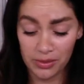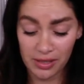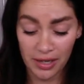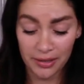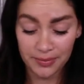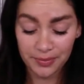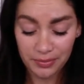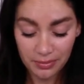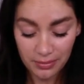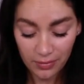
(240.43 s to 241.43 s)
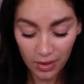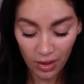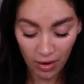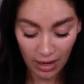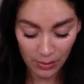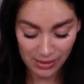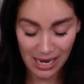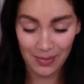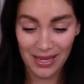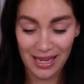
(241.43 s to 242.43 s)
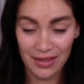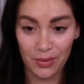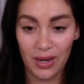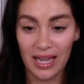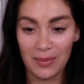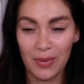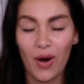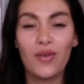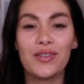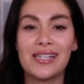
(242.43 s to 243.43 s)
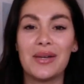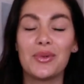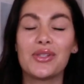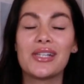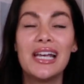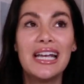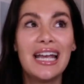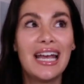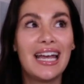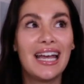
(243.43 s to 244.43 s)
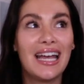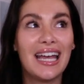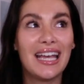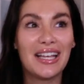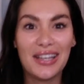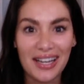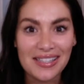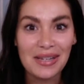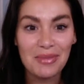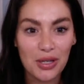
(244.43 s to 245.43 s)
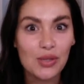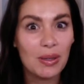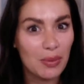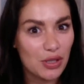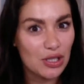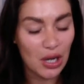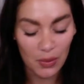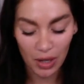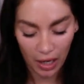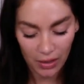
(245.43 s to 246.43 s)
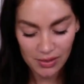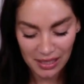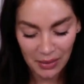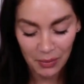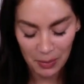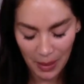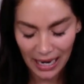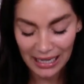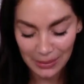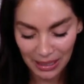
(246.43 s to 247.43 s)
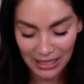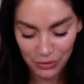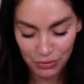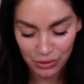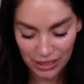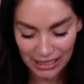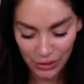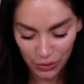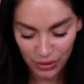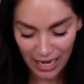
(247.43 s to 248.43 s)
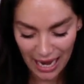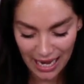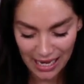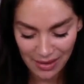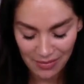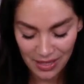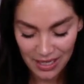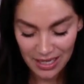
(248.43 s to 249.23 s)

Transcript: So I was happy either way, but obviously it was gutting because we were so close. Like, we played a really good game.